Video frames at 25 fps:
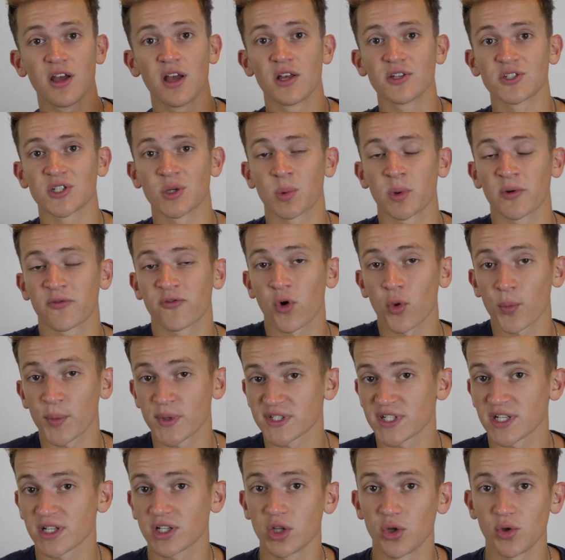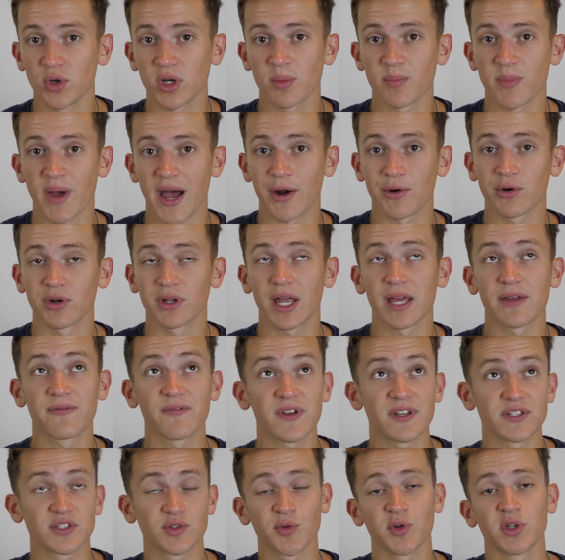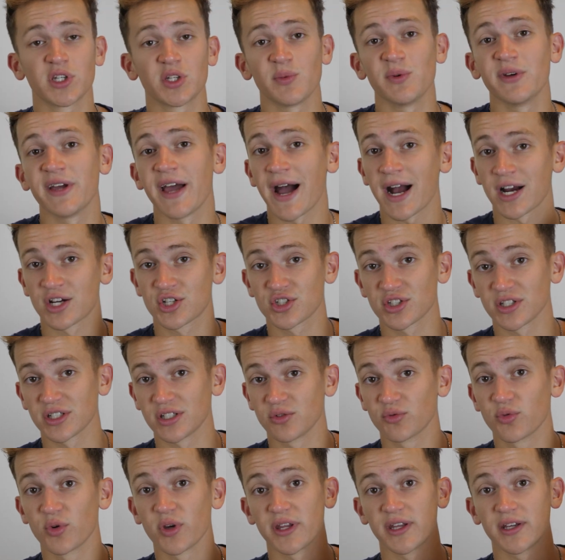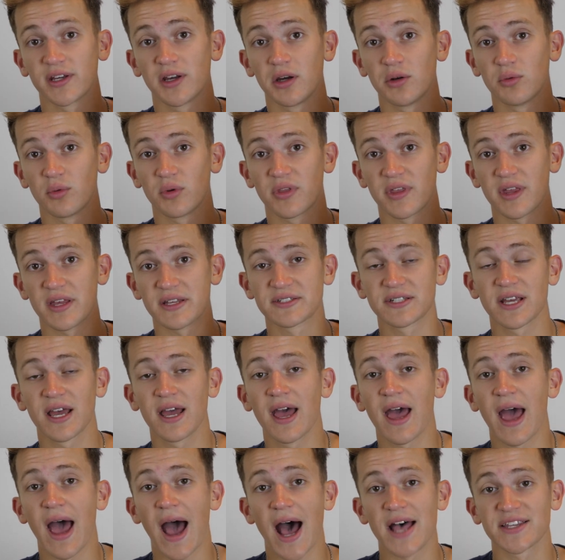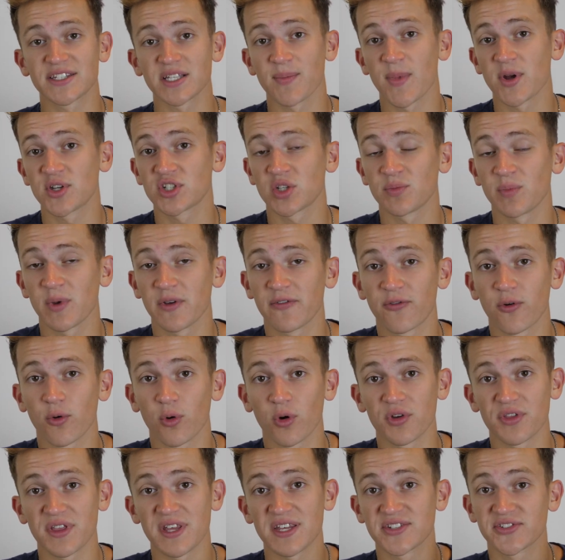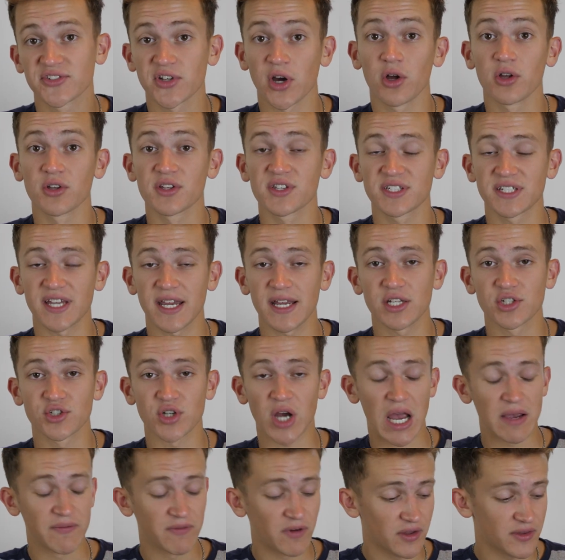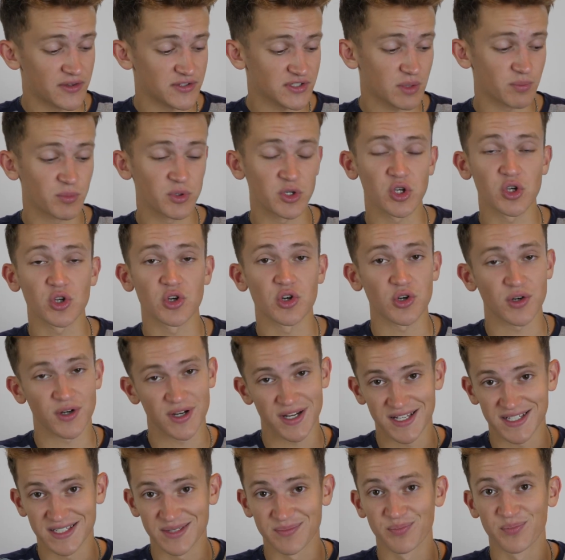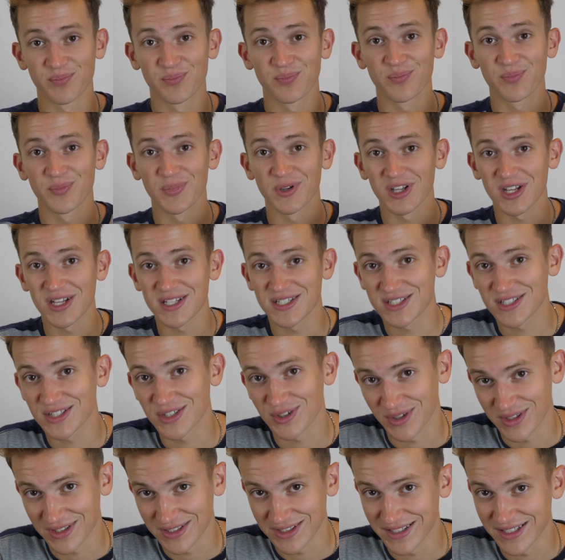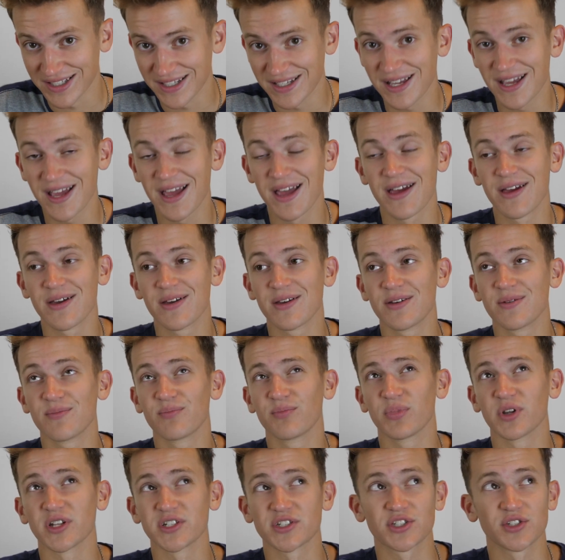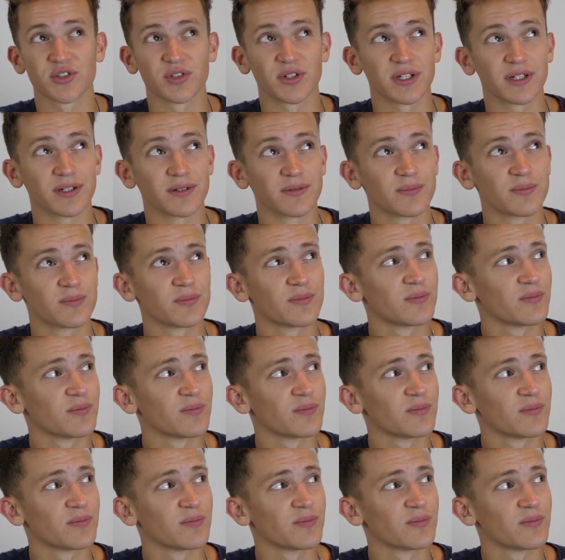So performance, including battery life, is going to be actually really good with this. As I mentioned before, the solid state drive on this computer is blisteringly blistering.